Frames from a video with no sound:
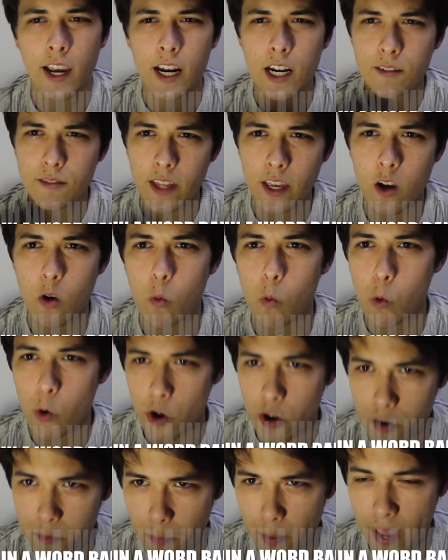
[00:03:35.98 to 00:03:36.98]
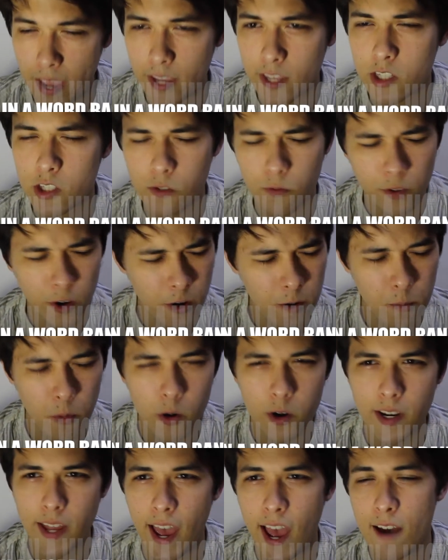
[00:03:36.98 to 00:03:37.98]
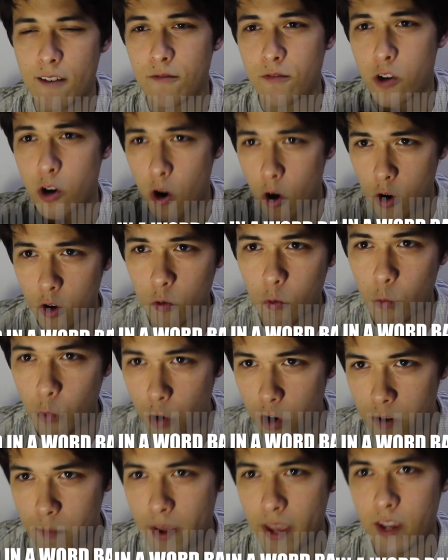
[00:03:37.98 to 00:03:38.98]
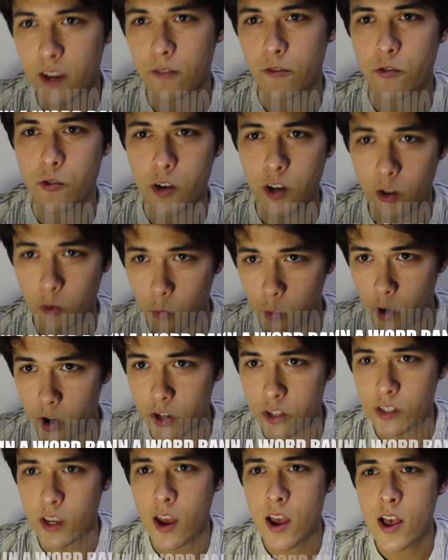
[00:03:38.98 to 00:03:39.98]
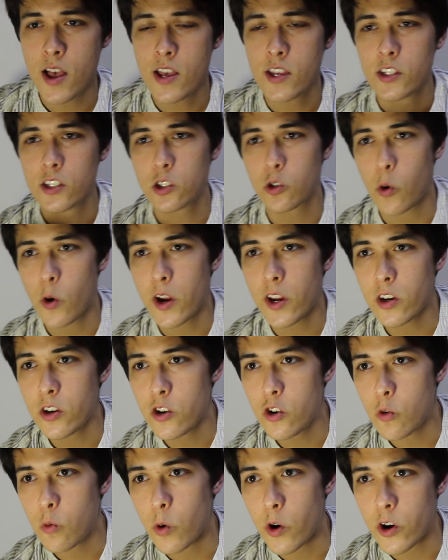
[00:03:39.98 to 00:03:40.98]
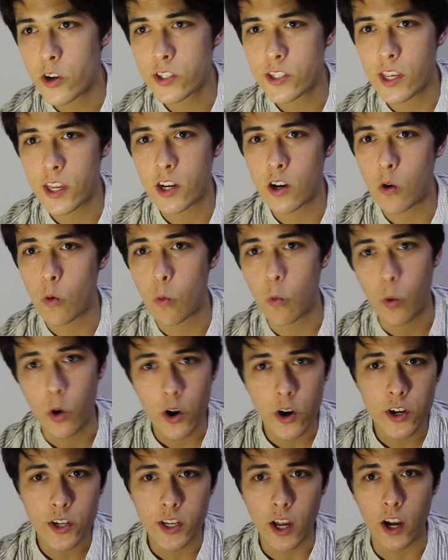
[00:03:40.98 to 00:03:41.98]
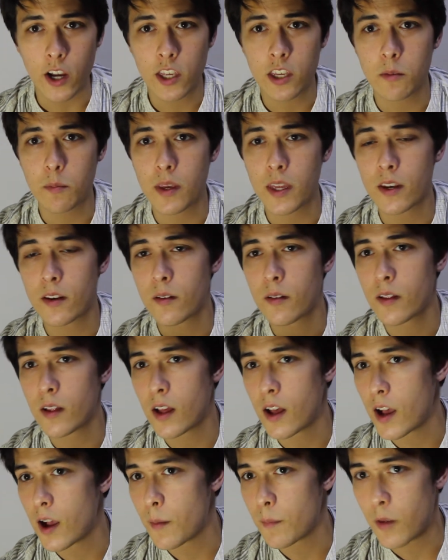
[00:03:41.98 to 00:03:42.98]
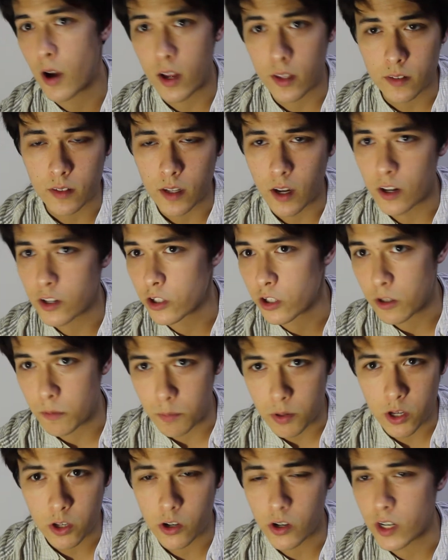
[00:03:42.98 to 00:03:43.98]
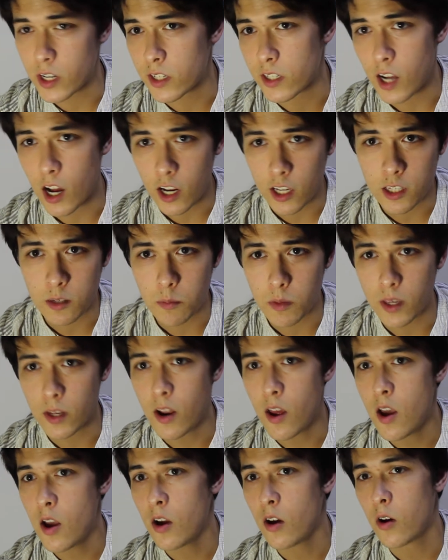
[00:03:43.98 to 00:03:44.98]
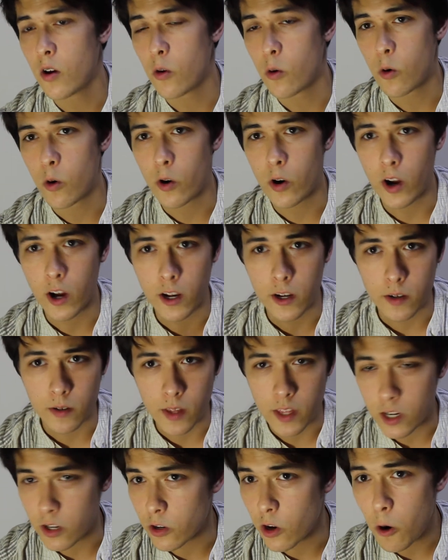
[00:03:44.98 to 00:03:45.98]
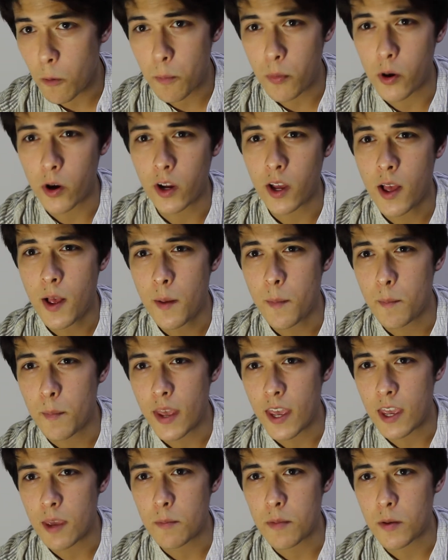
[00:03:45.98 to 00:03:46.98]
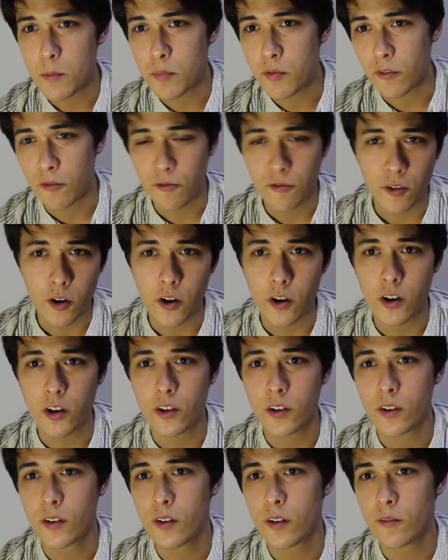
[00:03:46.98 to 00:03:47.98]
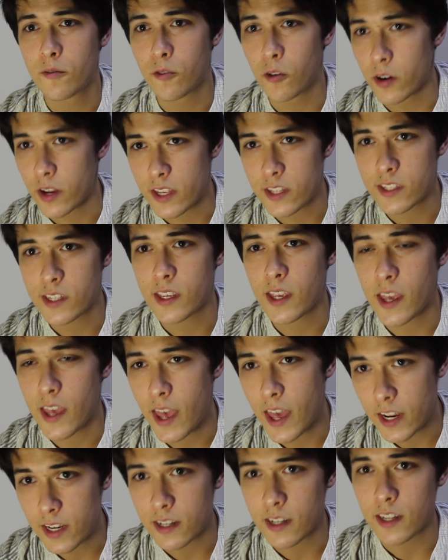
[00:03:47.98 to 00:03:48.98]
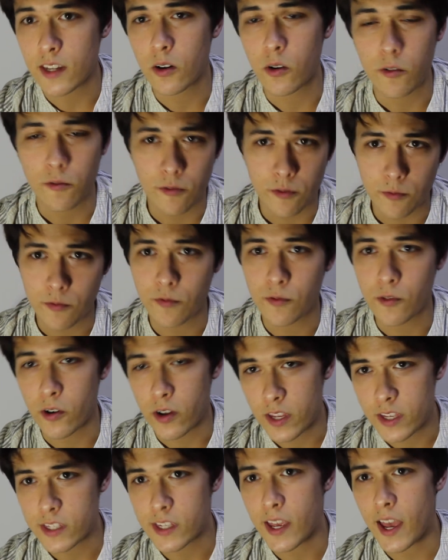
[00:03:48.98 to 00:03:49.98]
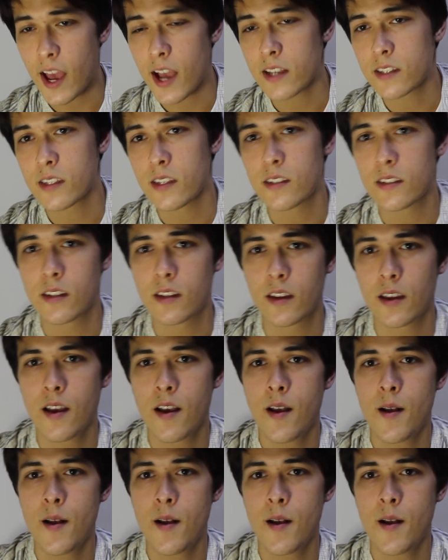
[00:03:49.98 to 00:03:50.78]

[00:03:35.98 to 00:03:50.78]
kind of like a word bank. It's very important to have your own word bank of Korean words. Storing new words in a Word document on your computer in a document or in a notebook may be preferred for easy editing or for easy accessing.